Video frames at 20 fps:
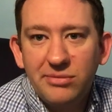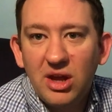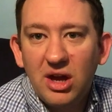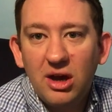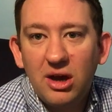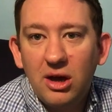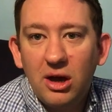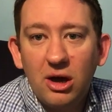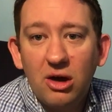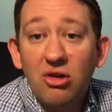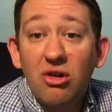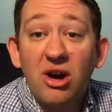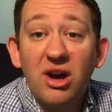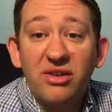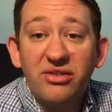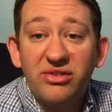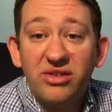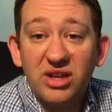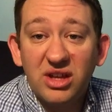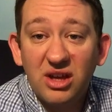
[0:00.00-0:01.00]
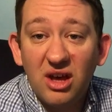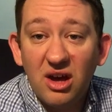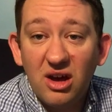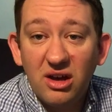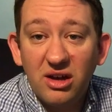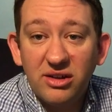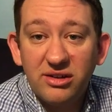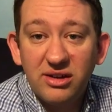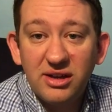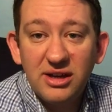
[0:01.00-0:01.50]
are asked to
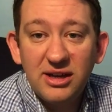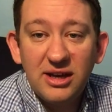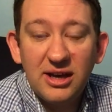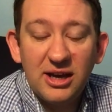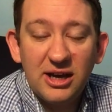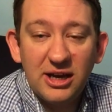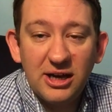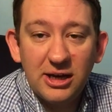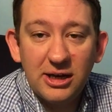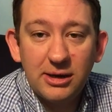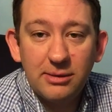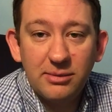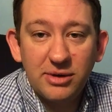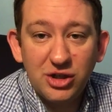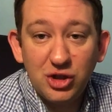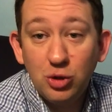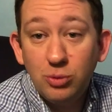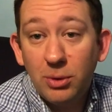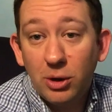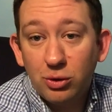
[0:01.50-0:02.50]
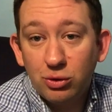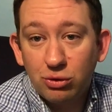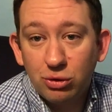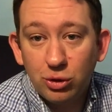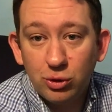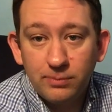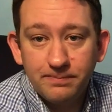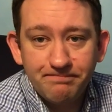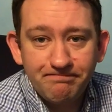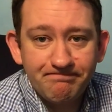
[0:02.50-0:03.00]
guard a U-boat
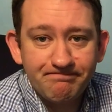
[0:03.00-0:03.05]
crew.